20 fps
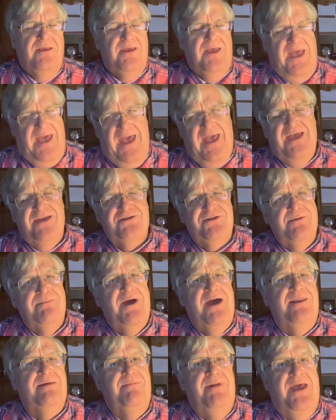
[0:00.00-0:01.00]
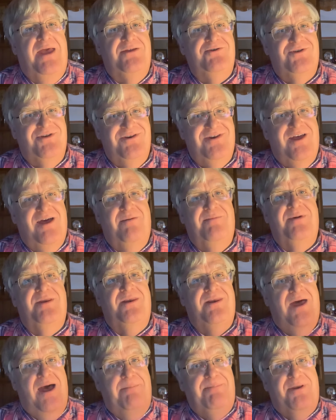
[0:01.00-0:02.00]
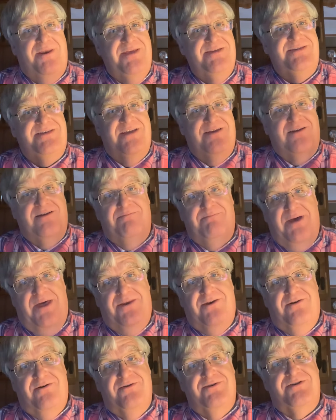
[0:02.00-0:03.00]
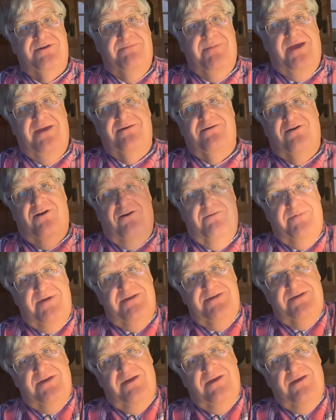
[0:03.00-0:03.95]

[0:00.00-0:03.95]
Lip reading: As you might imagine, a monopolistic competitor's demand curve is